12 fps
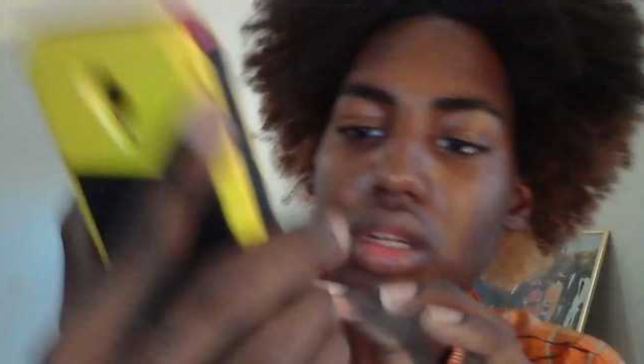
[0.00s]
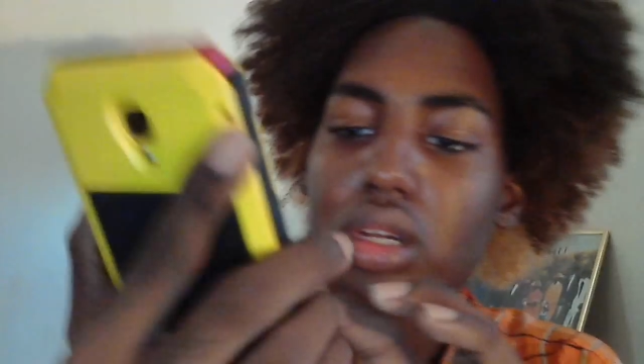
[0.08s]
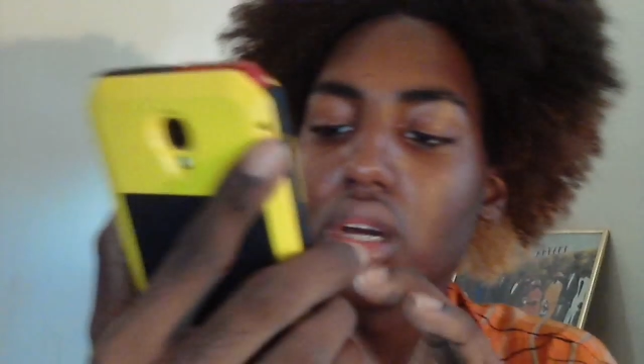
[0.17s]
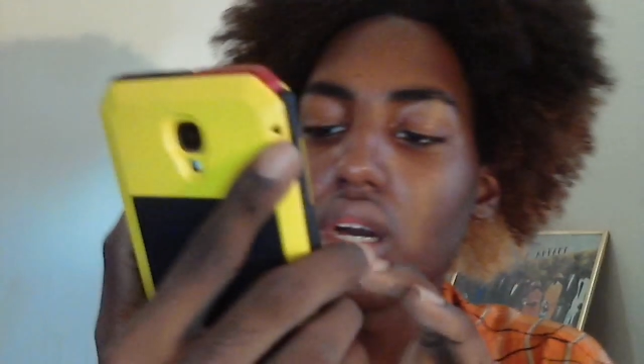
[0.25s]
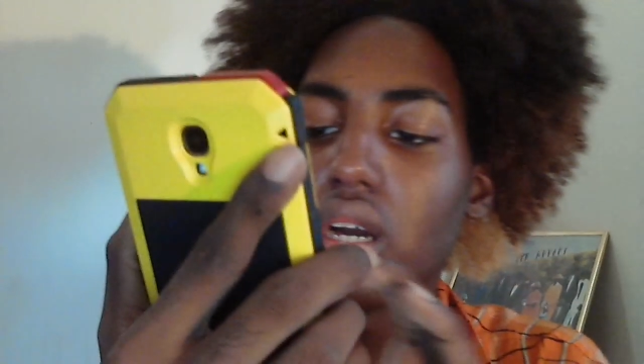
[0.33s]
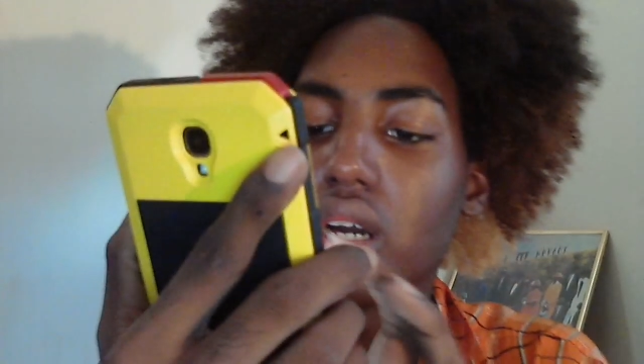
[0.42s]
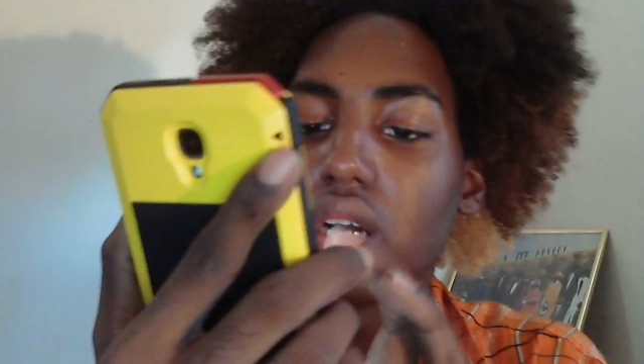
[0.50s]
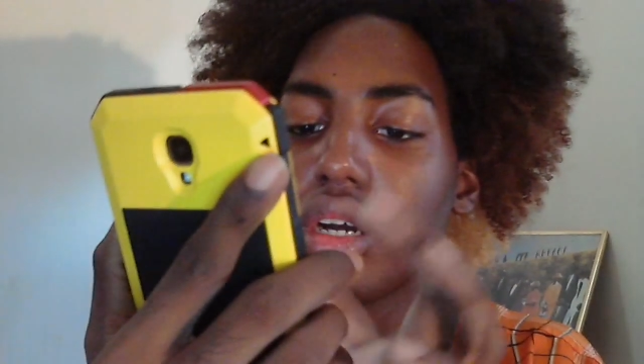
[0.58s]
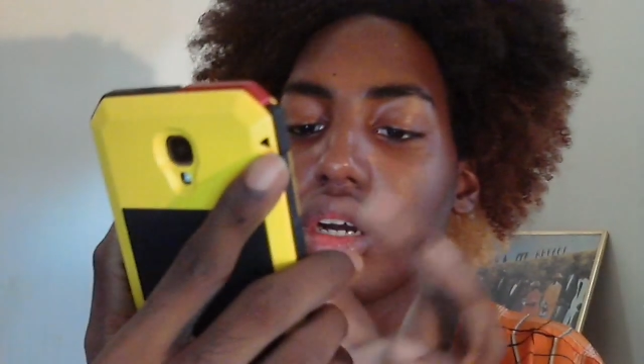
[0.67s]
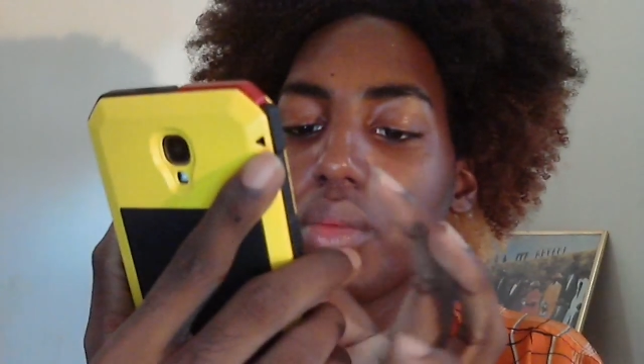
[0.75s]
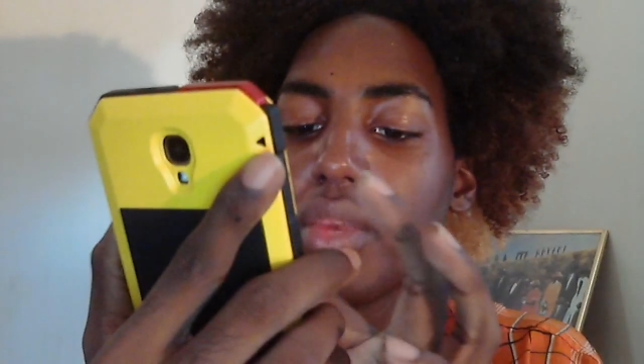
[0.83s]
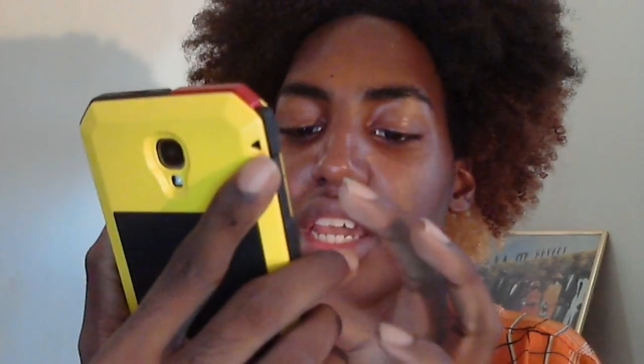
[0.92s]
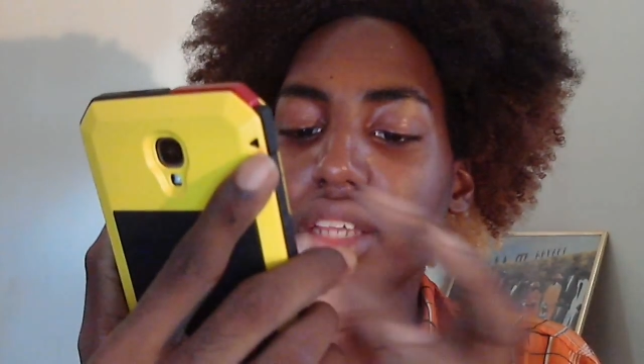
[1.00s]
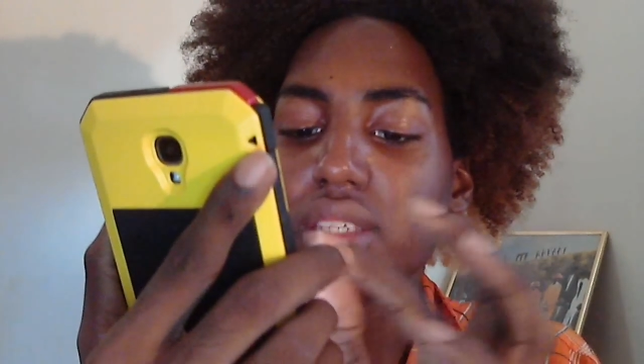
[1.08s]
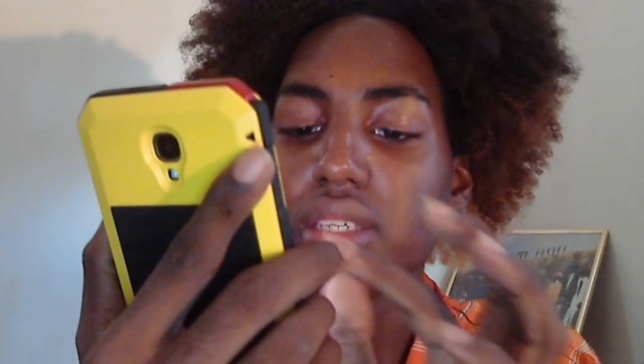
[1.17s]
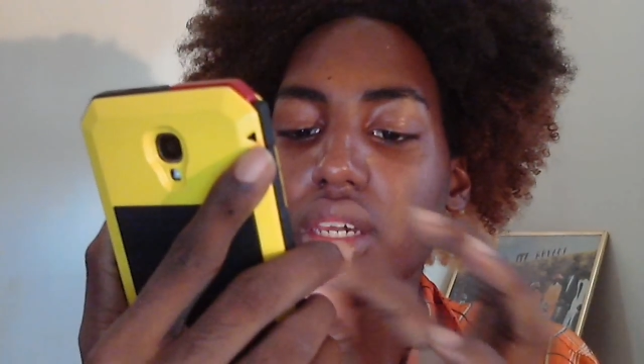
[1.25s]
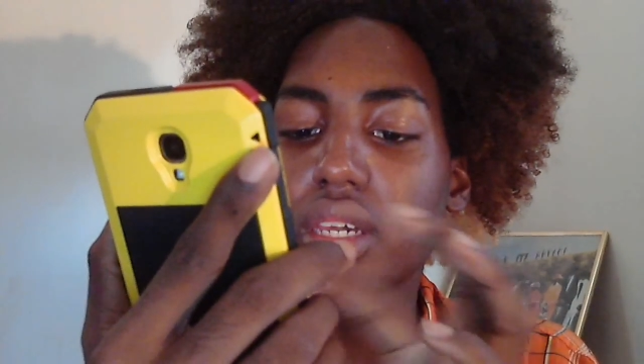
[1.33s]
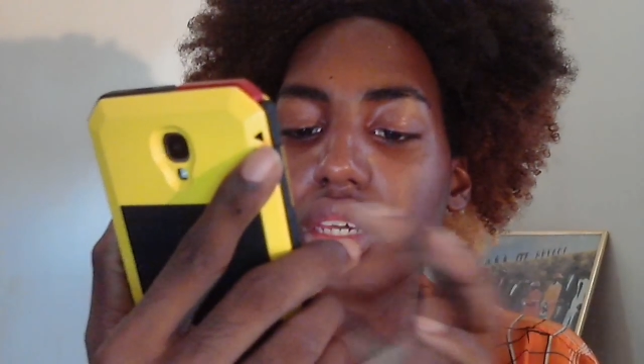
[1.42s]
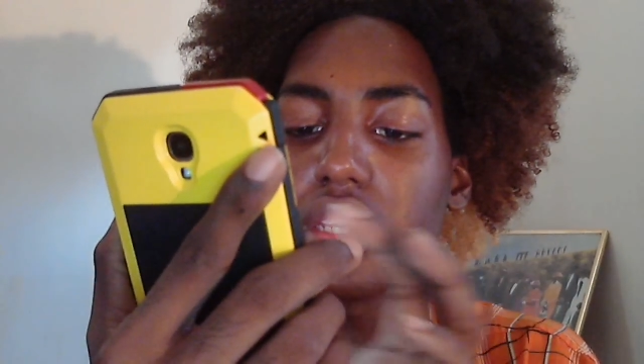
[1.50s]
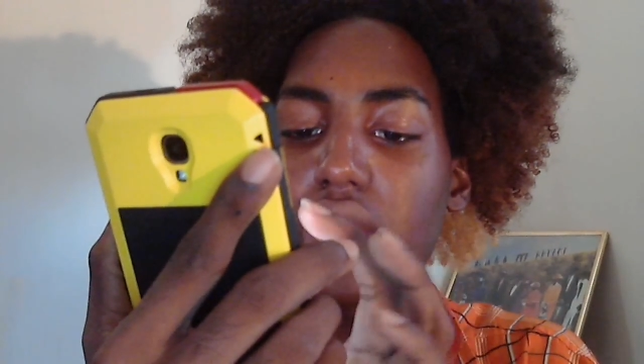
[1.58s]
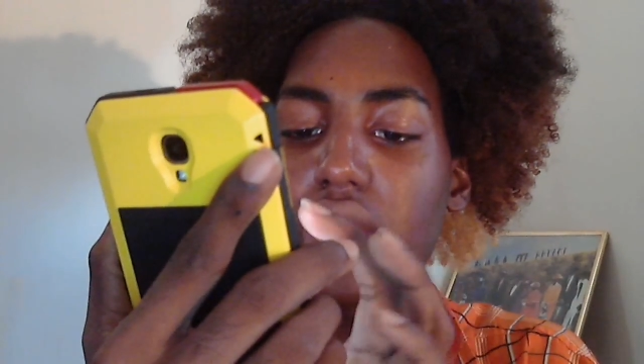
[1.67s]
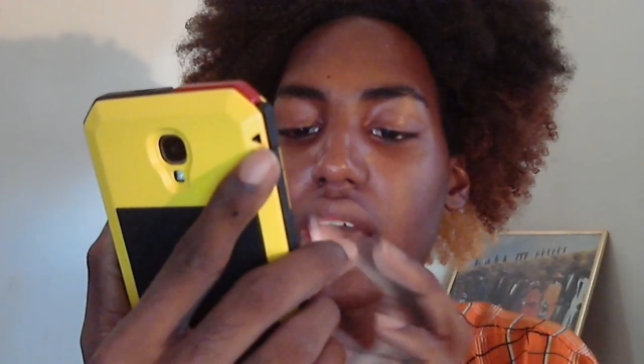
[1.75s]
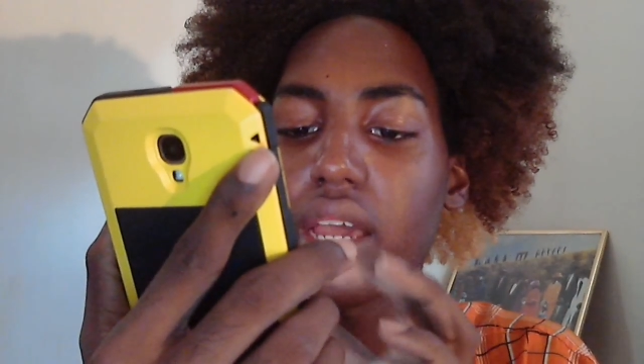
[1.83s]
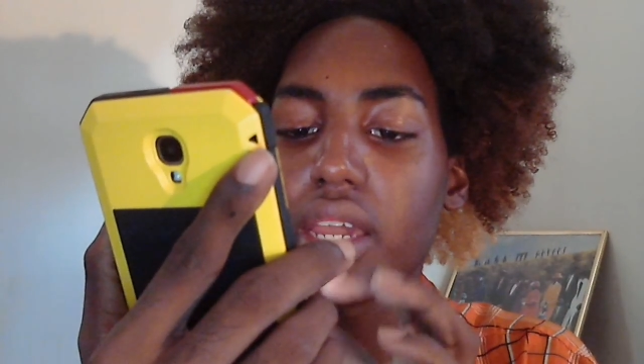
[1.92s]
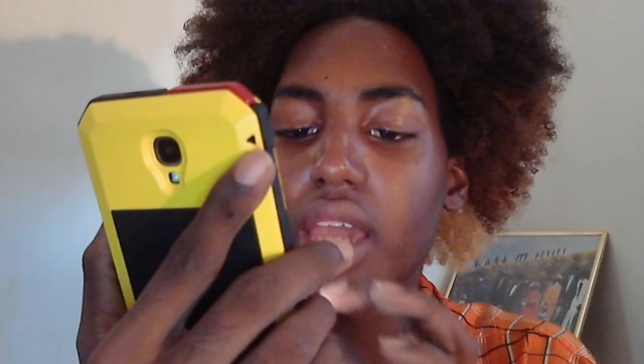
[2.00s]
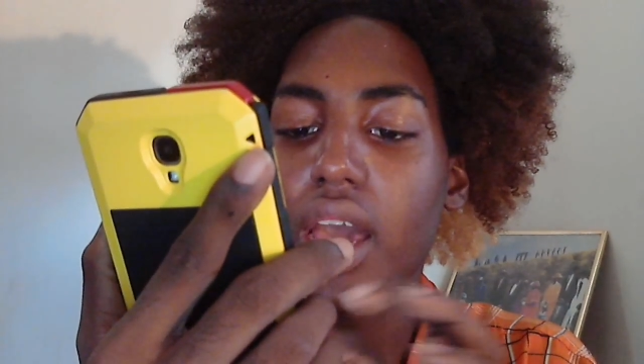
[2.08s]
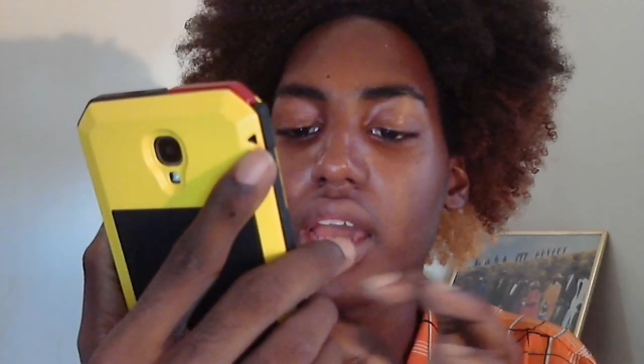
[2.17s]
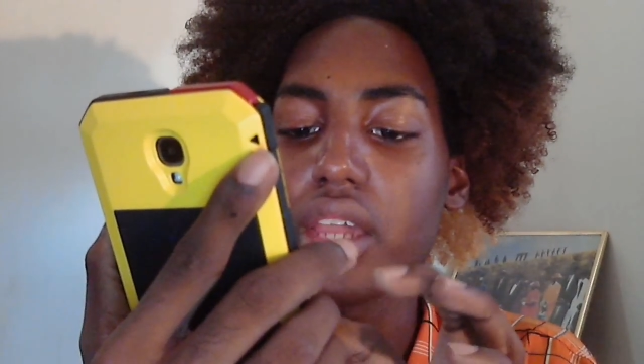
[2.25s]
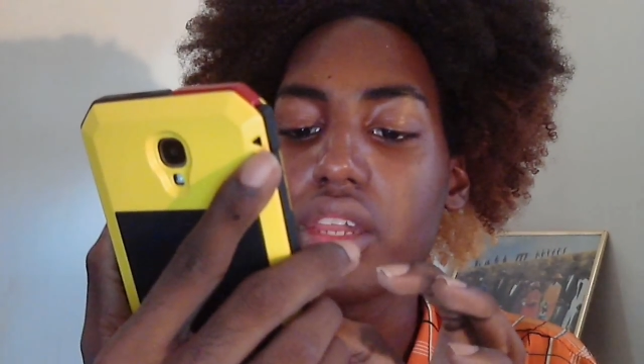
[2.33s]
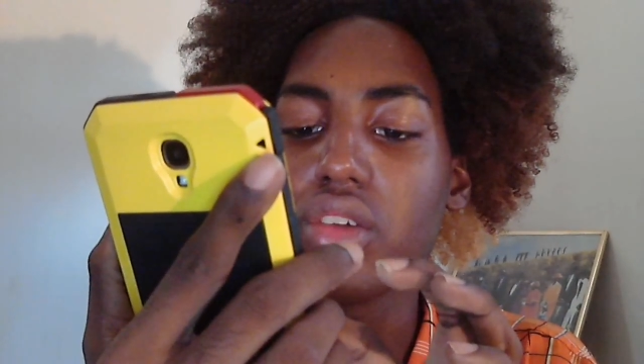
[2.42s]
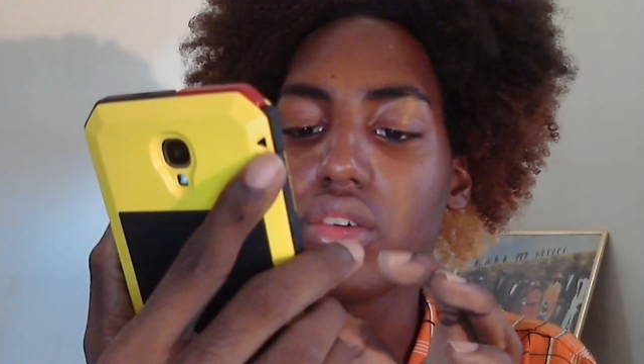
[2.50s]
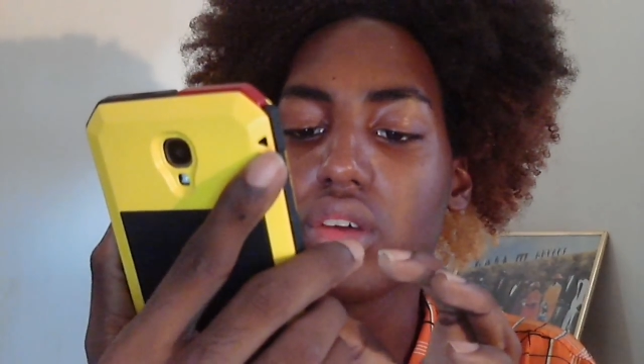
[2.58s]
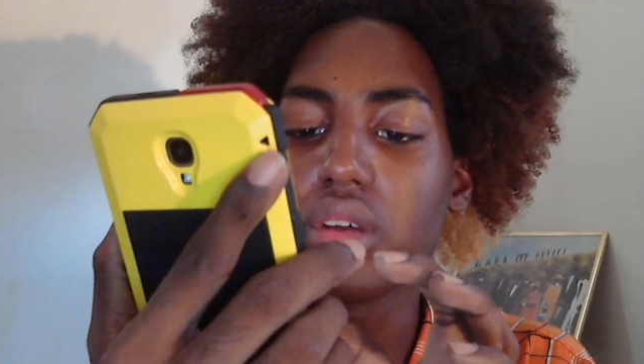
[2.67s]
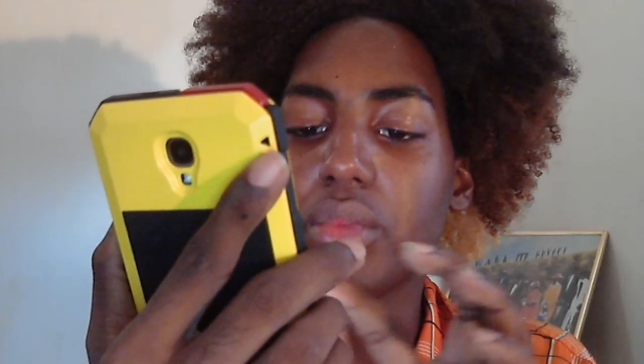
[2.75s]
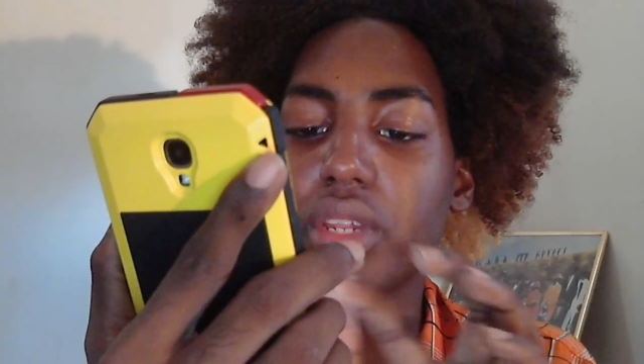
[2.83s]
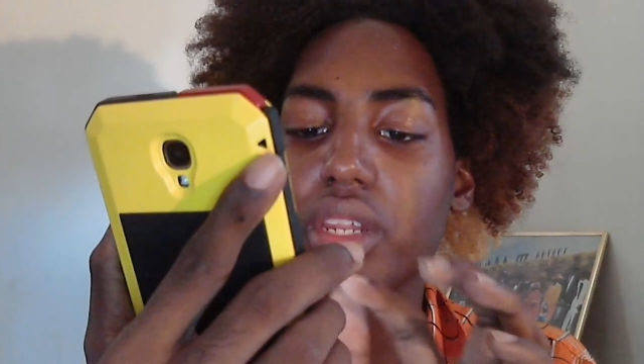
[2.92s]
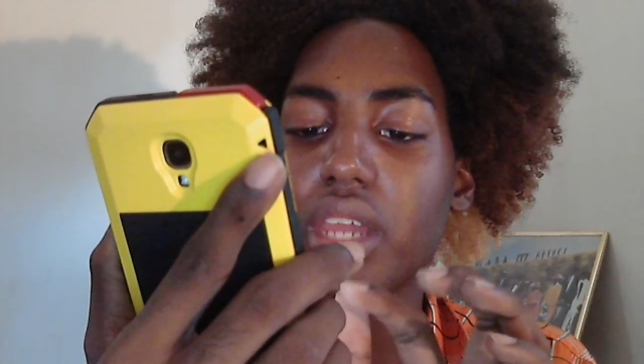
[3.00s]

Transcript: Next is I got Europe.